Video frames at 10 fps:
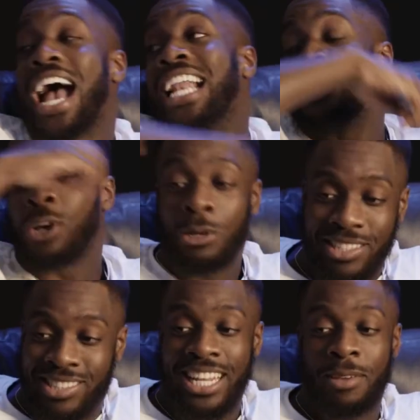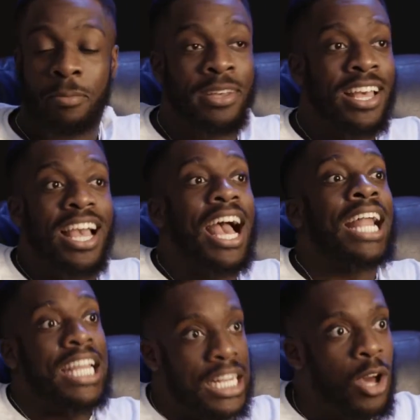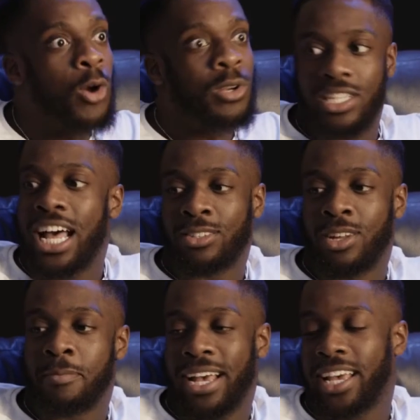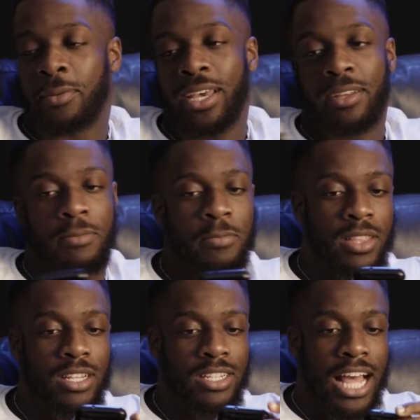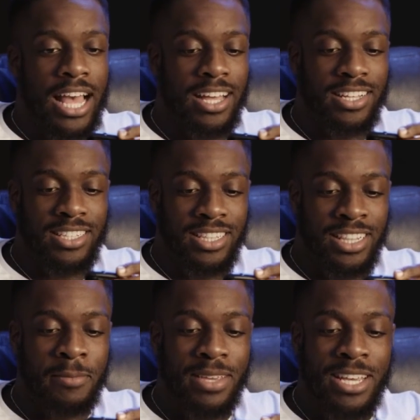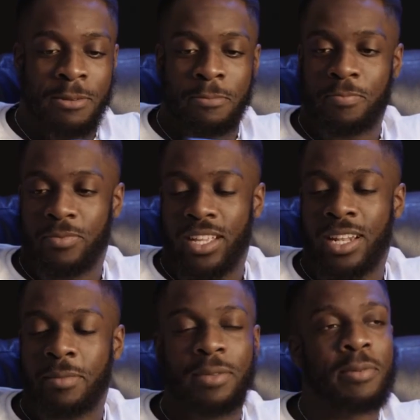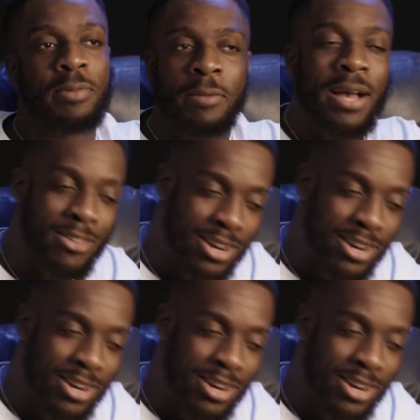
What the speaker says: and then you go to sleep, and then the owners of the house come back. Anyway, like, let me bring it back